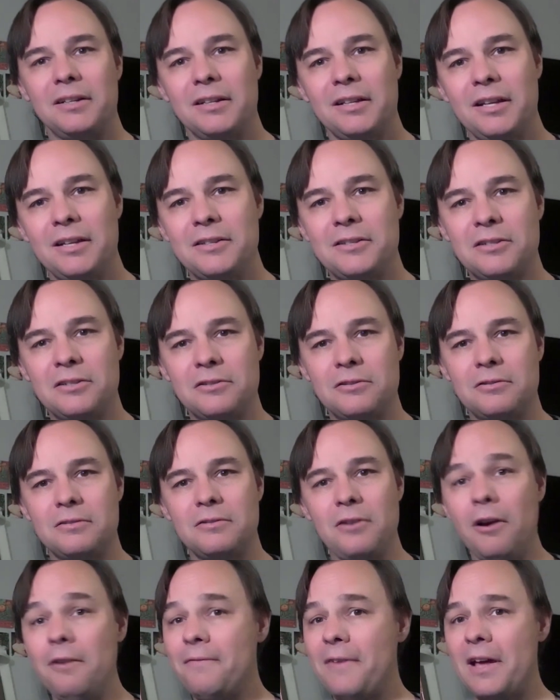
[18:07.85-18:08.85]
because
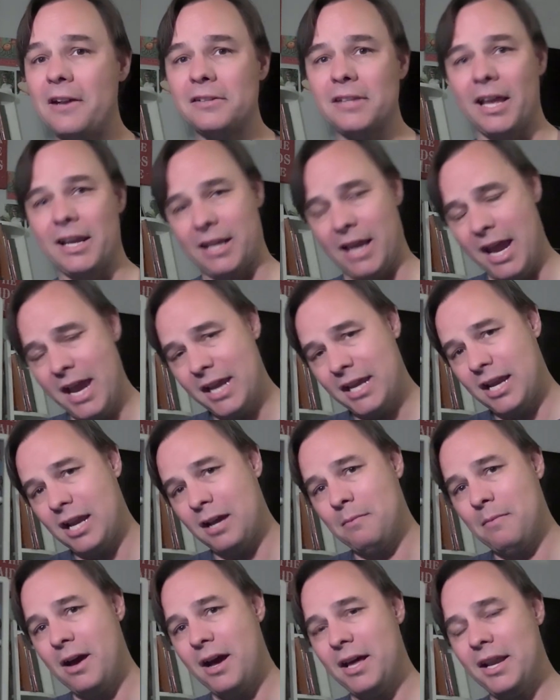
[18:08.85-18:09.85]
Darth Vader's like, "Hey,
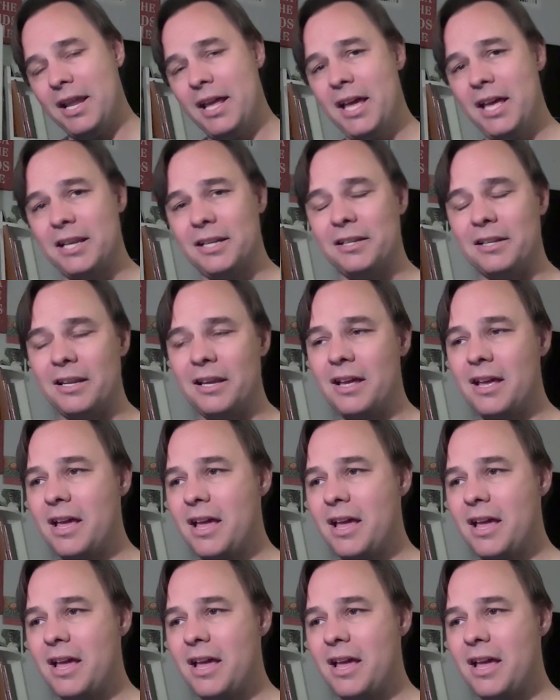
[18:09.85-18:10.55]
come on in."